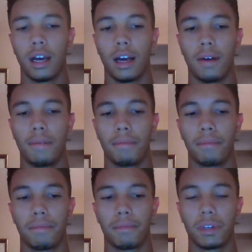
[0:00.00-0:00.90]
um,
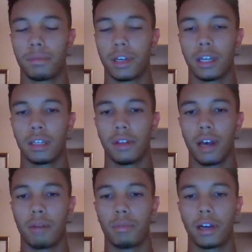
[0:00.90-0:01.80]
just because of the
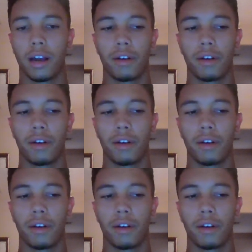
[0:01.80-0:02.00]
outbreak.